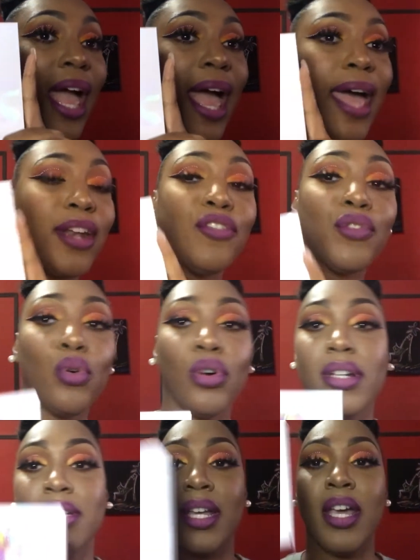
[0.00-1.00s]
And of
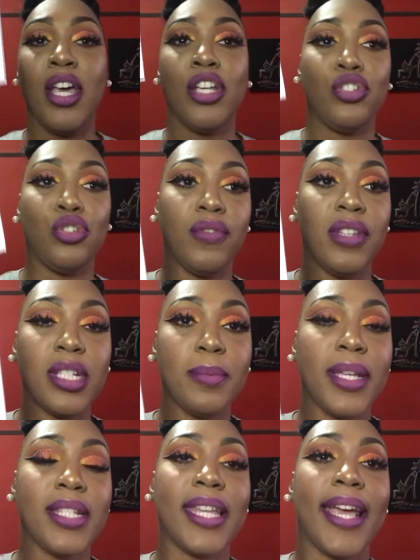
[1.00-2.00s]
course, Juvia's
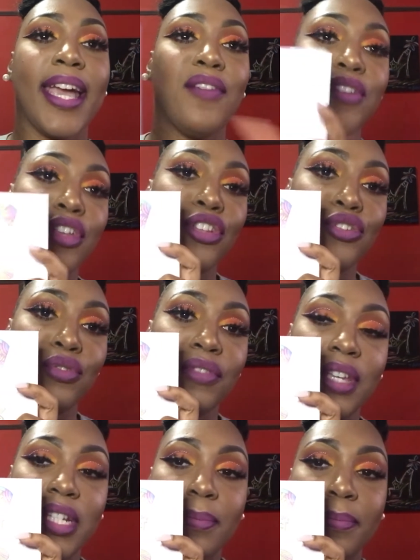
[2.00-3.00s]
Place, like every other
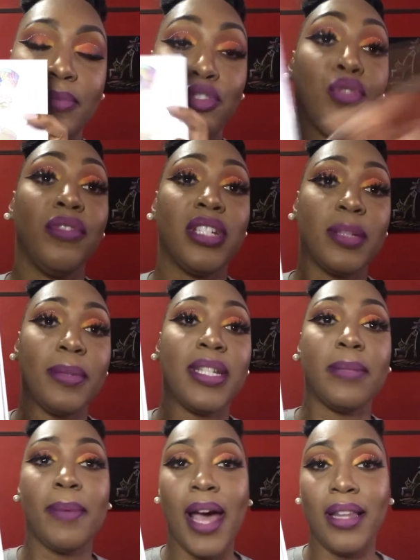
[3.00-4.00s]
Juvia's
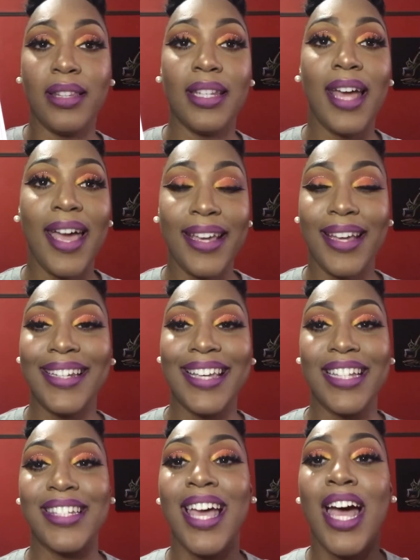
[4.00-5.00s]
Place palette that I get,
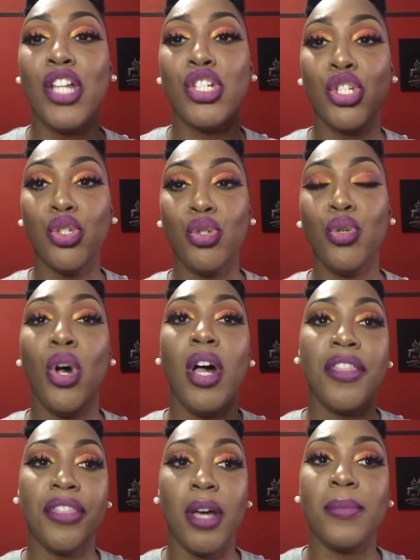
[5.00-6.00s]
gets 2
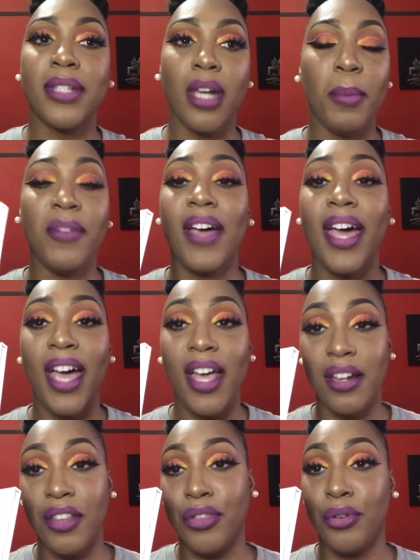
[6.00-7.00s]
thumbs up. If I
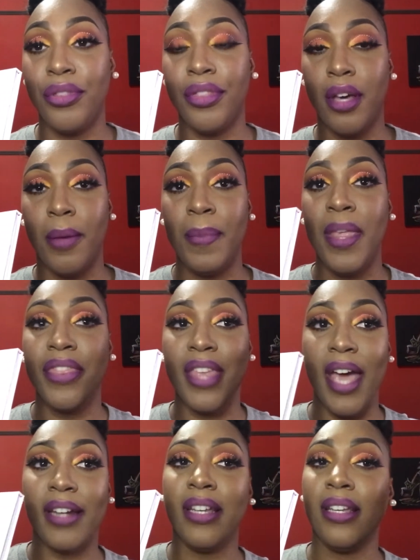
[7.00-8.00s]
had a 3rd thumb,
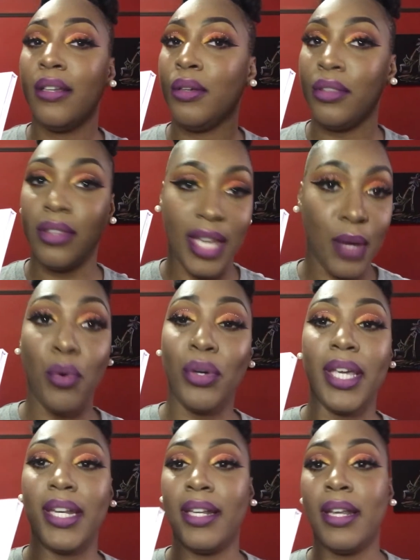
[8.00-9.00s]
that they will
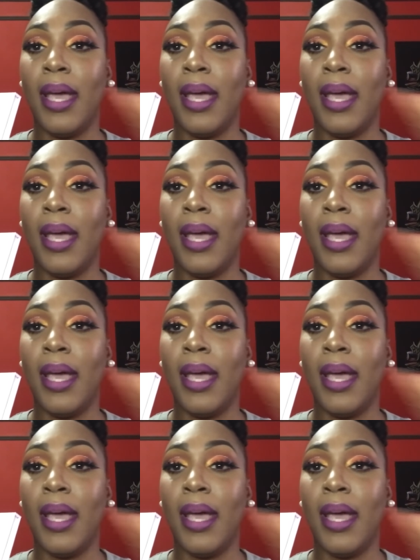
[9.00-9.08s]
get it.